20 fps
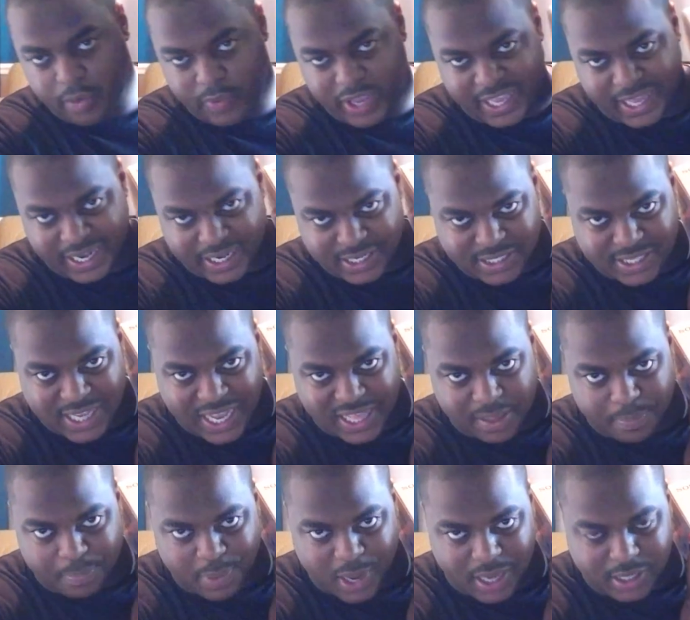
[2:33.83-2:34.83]
we get inside the
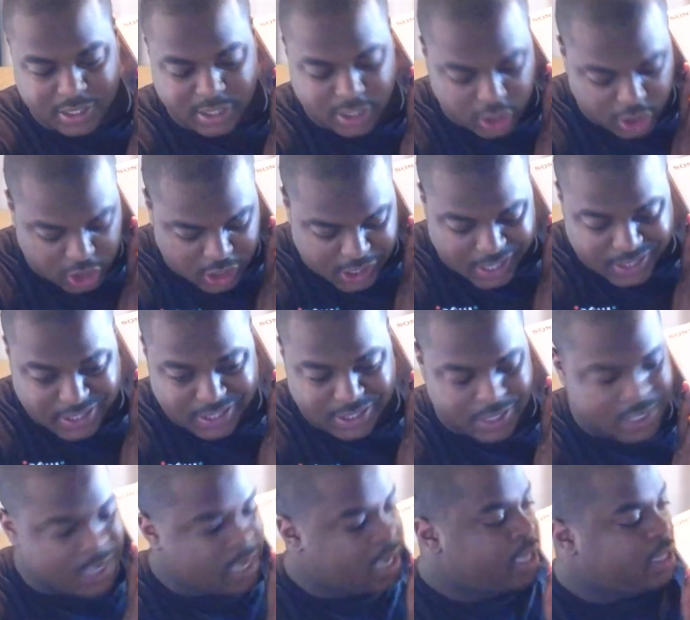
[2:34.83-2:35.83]
box is just
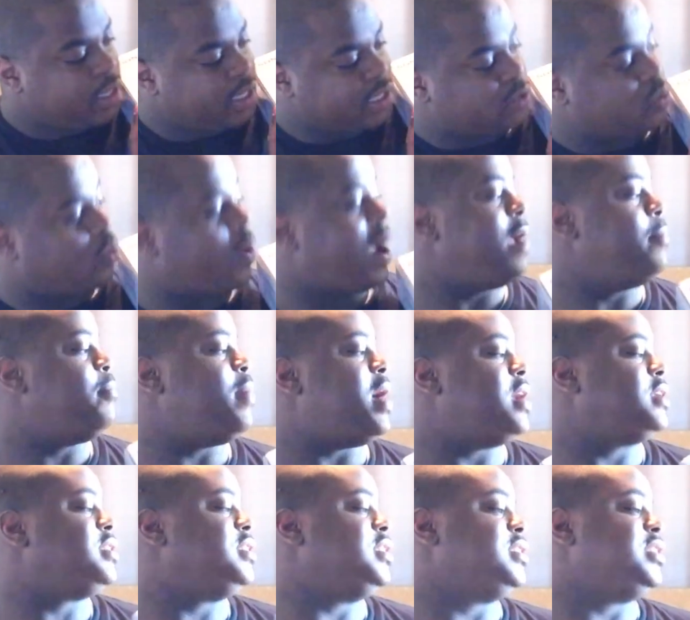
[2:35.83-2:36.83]
this white
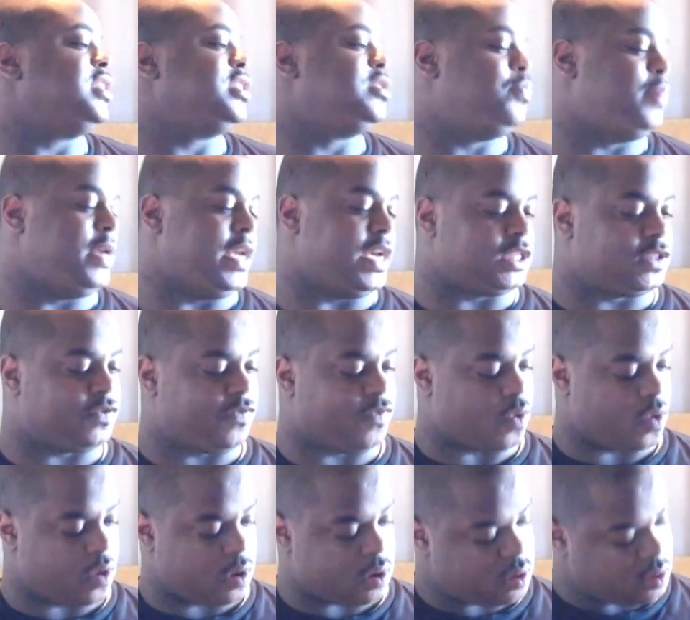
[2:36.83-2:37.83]
box. This is
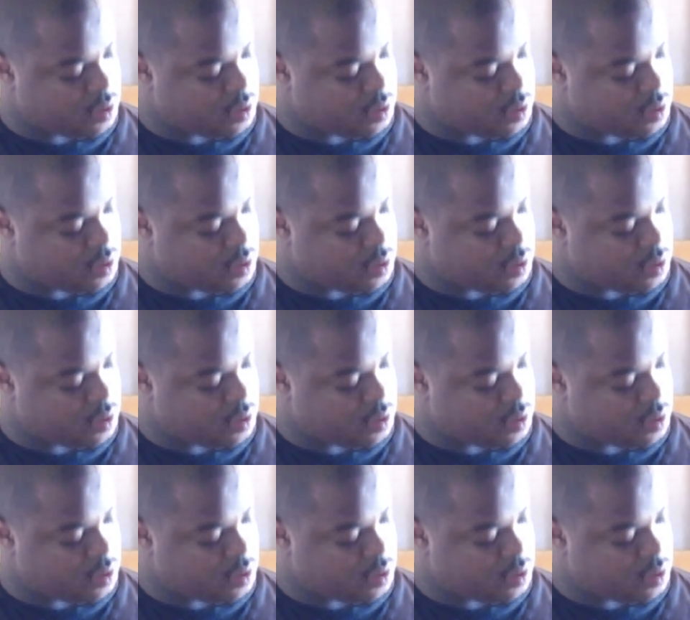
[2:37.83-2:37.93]
PS4.